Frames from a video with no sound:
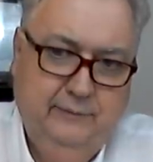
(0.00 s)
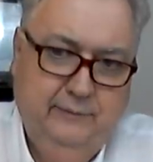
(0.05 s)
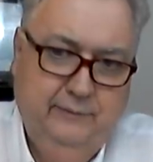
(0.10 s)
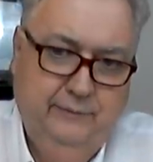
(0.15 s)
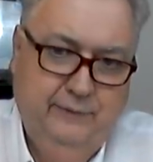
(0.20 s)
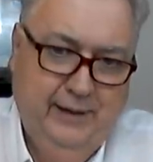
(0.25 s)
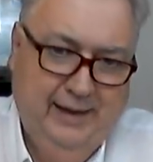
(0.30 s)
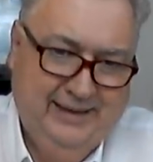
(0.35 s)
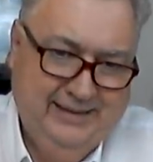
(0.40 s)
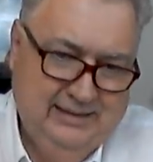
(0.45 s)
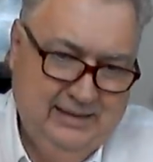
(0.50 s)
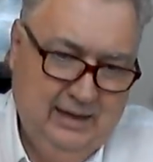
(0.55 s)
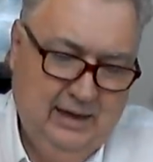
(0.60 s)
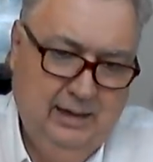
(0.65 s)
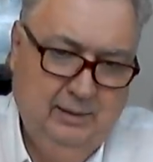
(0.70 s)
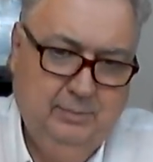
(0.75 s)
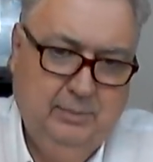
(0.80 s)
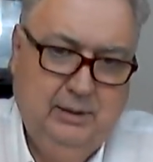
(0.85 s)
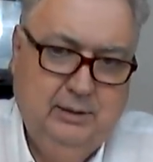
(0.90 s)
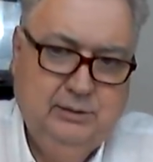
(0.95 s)
that
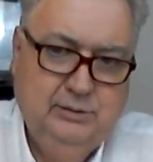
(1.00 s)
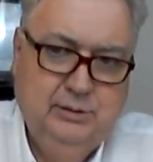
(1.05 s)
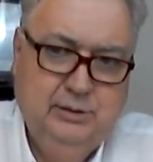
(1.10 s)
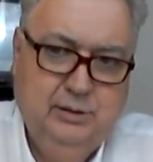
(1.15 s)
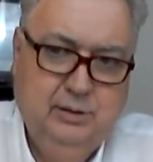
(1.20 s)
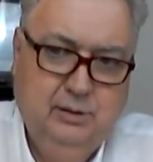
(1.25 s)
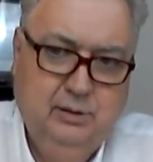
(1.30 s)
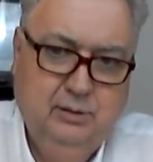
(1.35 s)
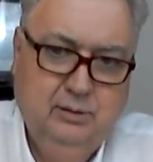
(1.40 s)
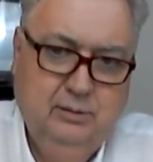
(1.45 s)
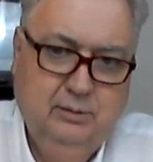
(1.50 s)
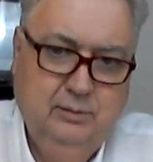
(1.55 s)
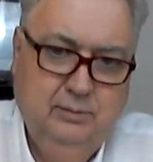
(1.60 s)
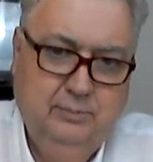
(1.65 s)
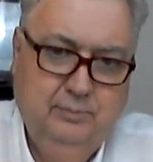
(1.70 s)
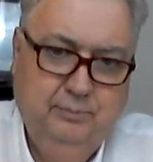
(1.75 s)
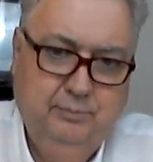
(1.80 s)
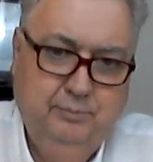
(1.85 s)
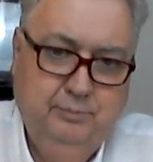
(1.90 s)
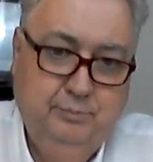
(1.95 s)
time gets here,
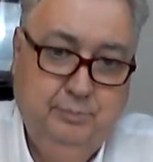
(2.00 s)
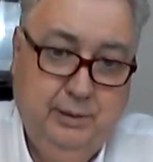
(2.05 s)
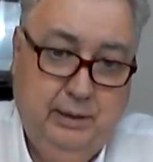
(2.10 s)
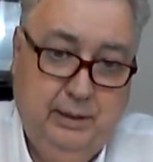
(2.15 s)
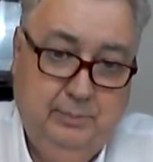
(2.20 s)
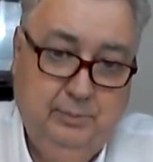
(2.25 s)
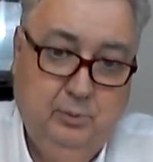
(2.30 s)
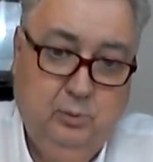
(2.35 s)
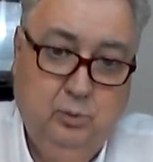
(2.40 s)
people